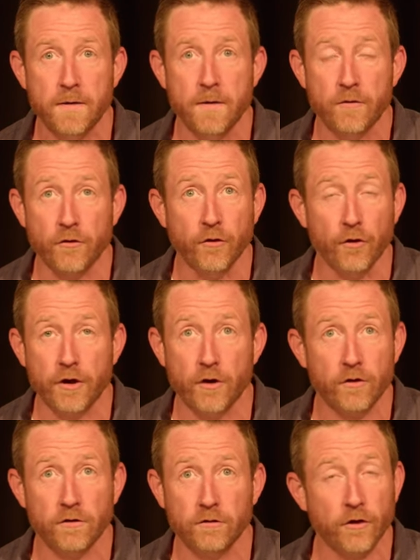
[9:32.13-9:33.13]
So not
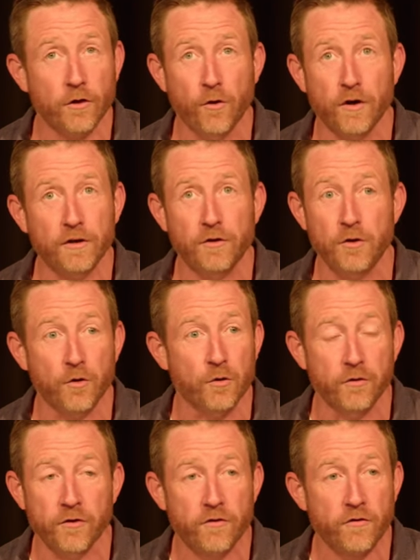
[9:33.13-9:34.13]
according to your
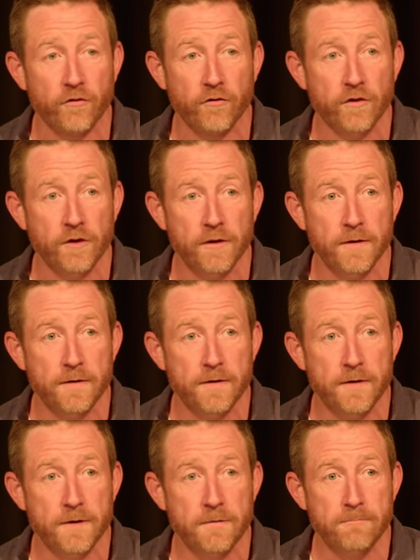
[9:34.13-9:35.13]
goodness,
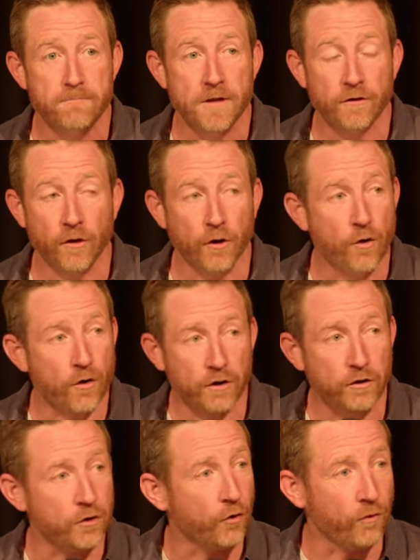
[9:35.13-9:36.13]
not according
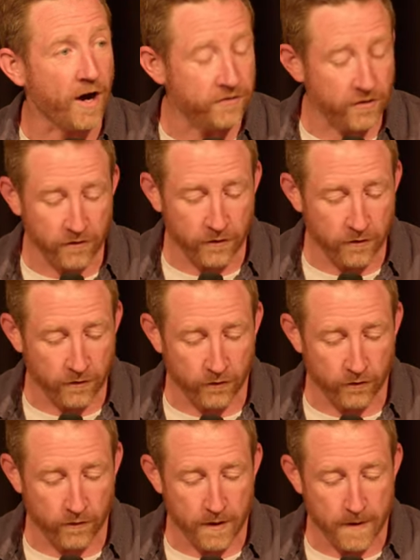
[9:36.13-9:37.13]
to your
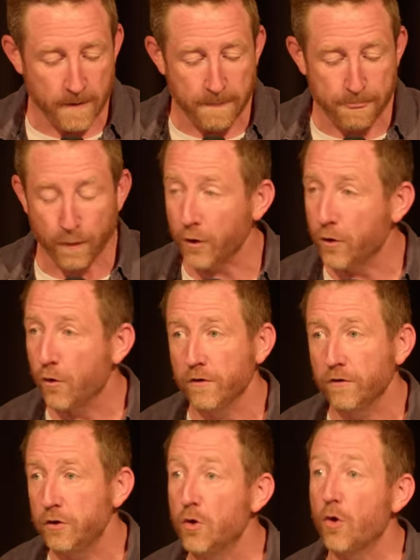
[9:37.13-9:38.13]
righteousness, not according
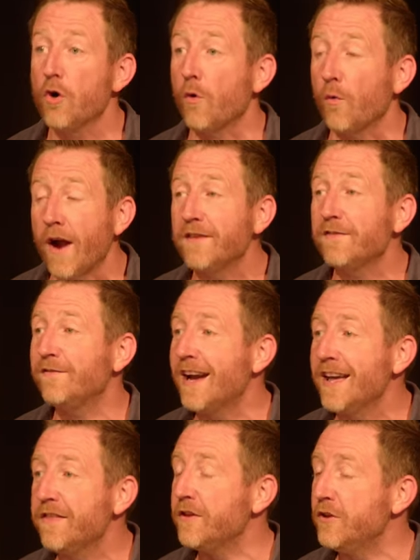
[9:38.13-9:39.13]
to your great
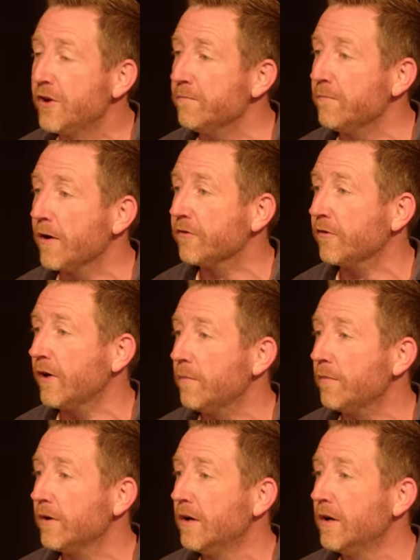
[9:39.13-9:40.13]
faith that you can muster
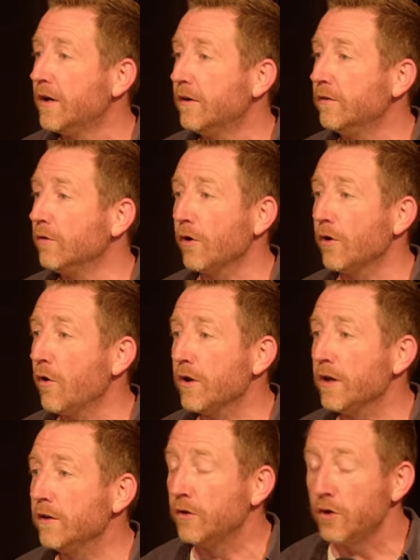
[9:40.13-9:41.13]
up, not
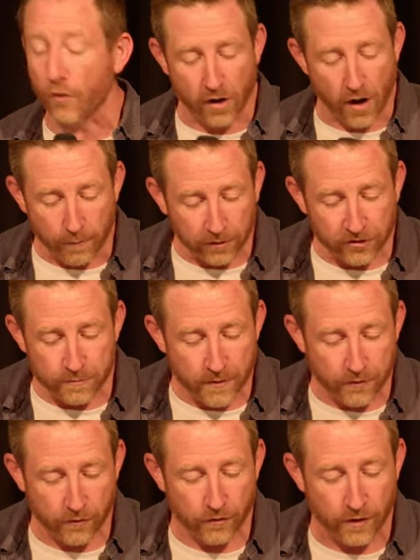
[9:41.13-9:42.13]
according to your
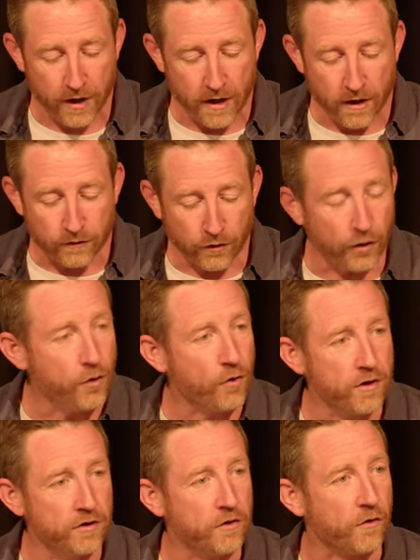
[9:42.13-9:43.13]
accomplishments, not
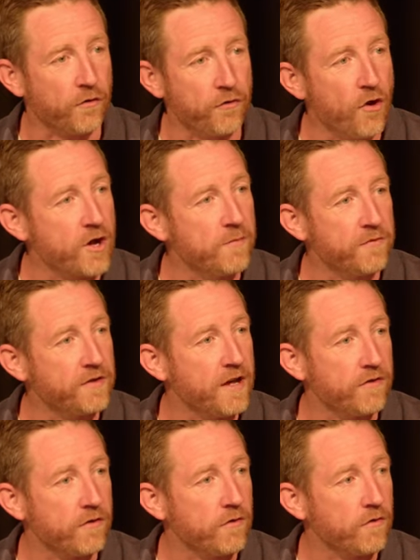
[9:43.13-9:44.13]
according to your
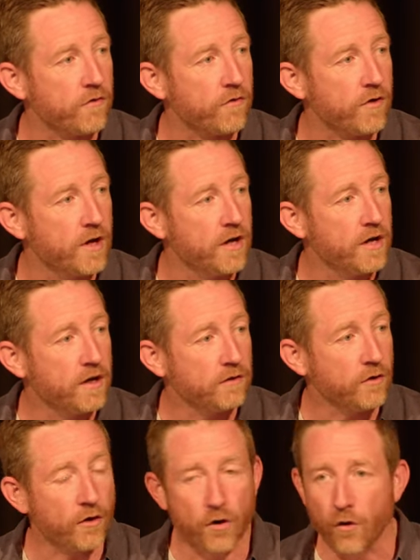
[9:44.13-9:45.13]
circumstances,
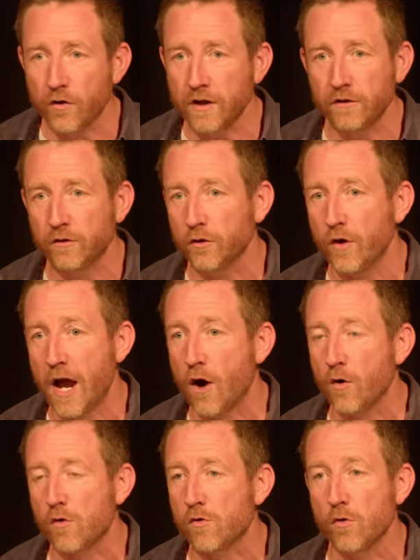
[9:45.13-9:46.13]
not according to
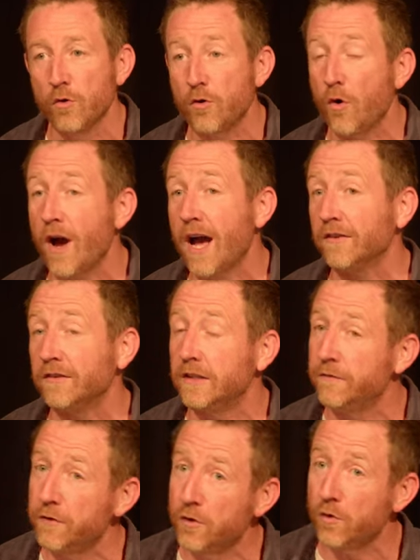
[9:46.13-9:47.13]
how good or how
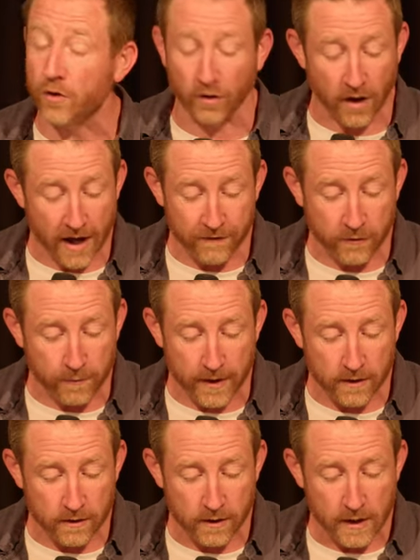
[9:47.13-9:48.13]
difficult your life has
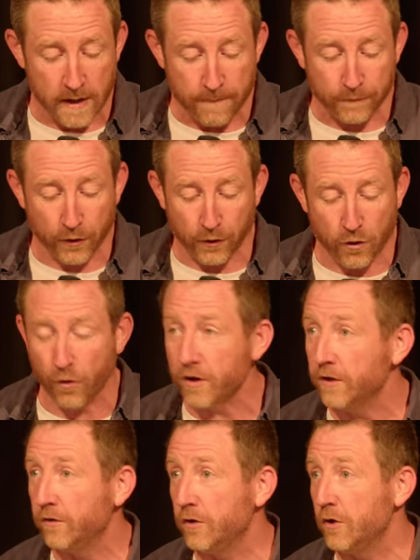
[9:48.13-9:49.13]
been, not according
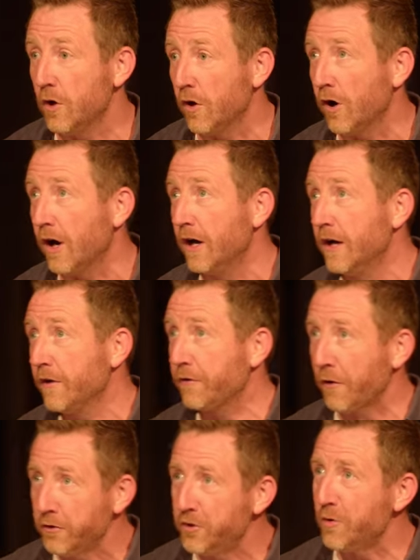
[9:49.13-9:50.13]
to your
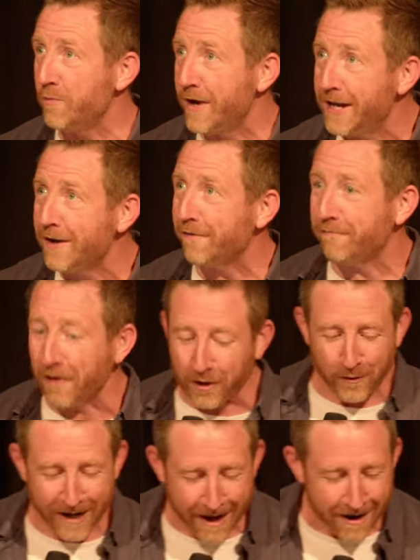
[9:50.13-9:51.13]
social media
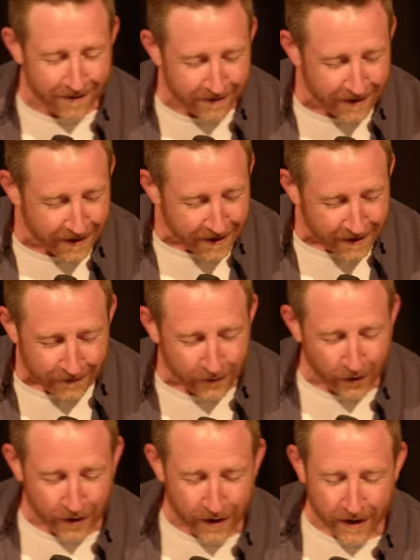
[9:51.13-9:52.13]
follower count, not
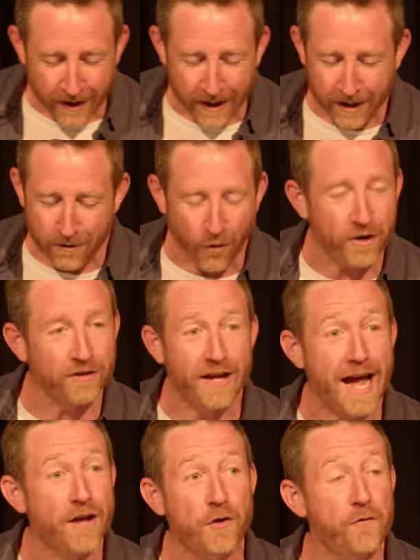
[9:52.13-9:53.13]
according to
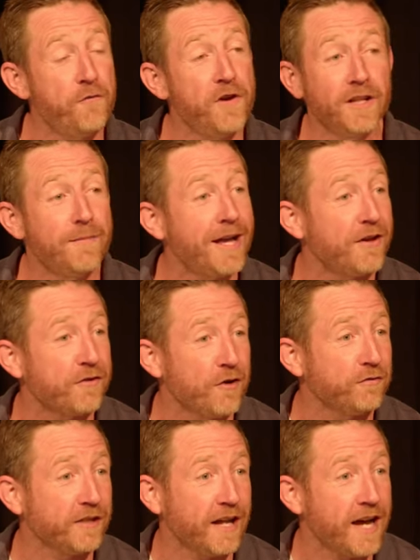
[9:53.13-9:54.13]
how you feel about yourself
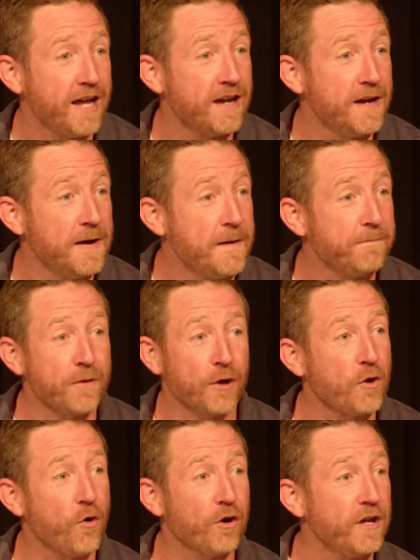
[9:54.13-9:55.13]
today, not
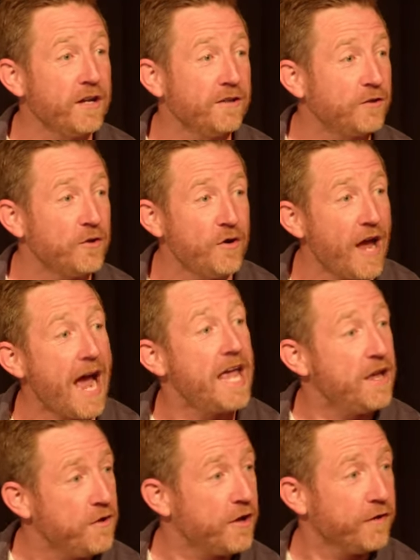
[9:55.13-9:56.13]
according to how
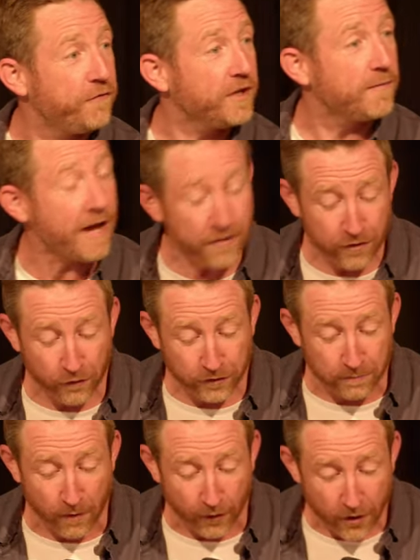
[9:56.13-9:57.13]
you're going to feel about yourself
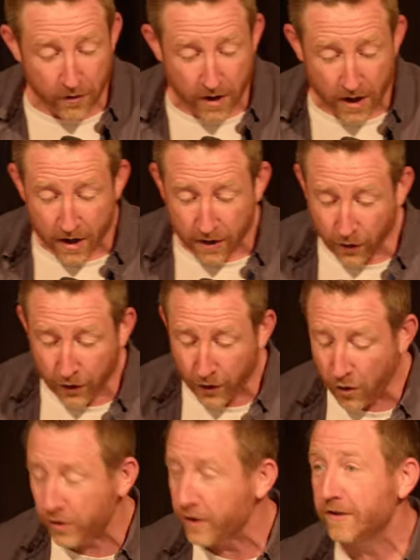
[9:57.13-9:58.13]
tomorrow, not
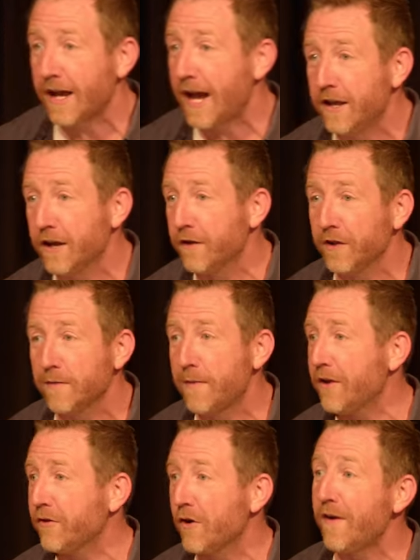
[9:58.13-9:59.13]
according to how you're going to feel about
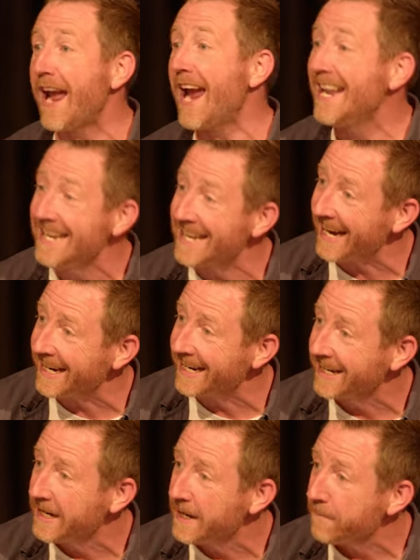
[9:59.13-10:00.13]
yourself any day,
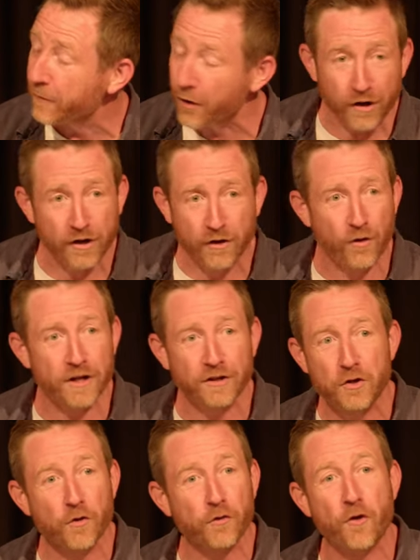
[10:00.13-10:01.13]
not according to
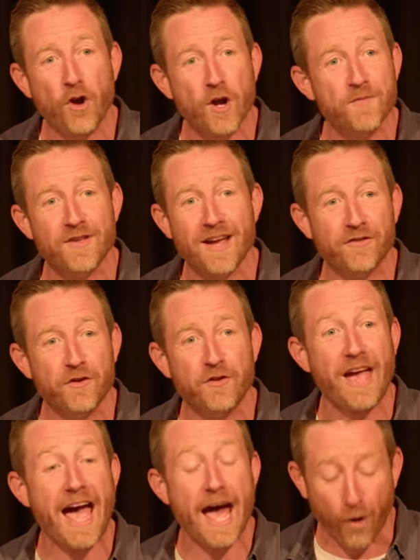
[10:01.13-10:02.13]
your circumstances
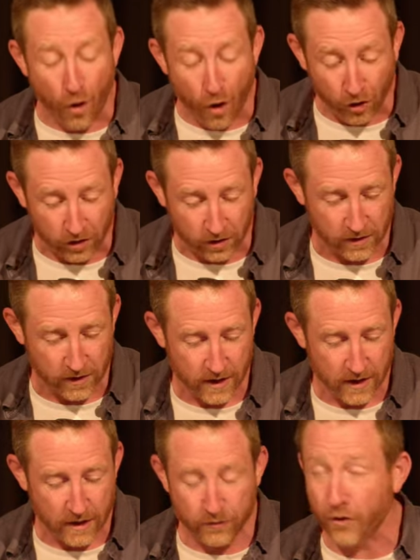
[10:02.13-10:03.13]
at all,
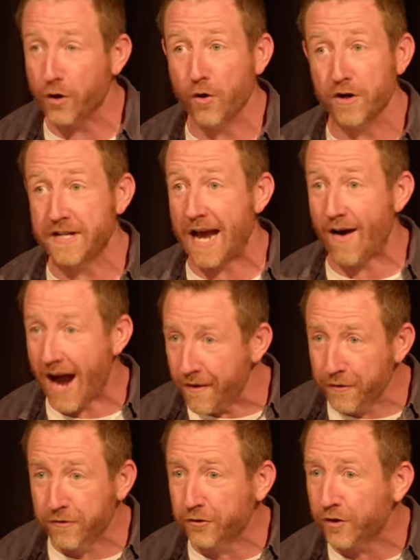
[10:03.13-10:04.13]
not according to how
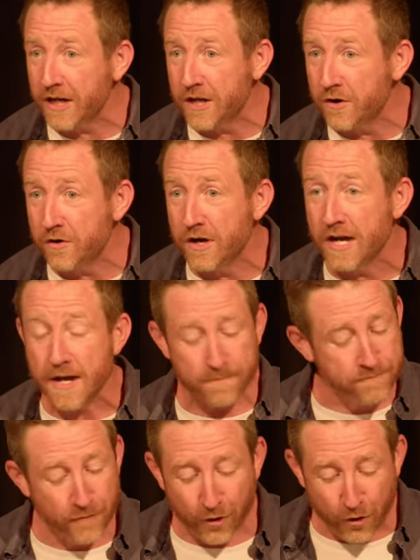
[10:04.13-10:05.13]
others treat you,
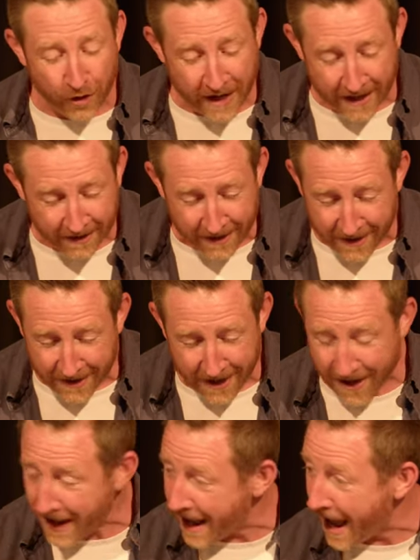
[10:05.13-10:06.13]
not according to
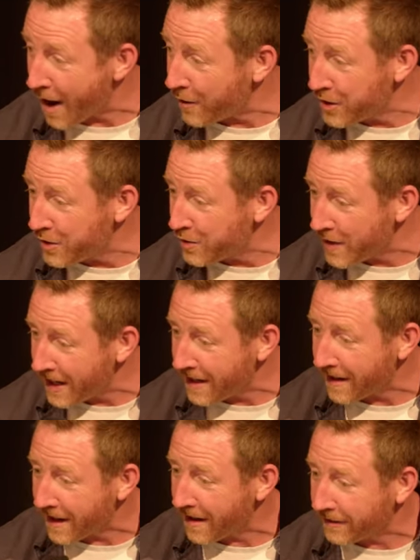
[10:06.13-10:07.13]
how
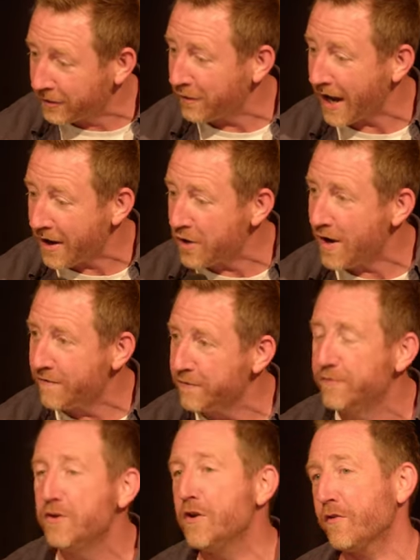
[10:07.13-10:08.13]
you even
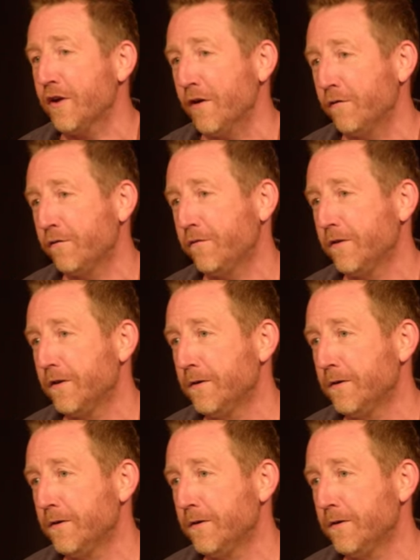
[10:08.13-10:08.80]
view yourself.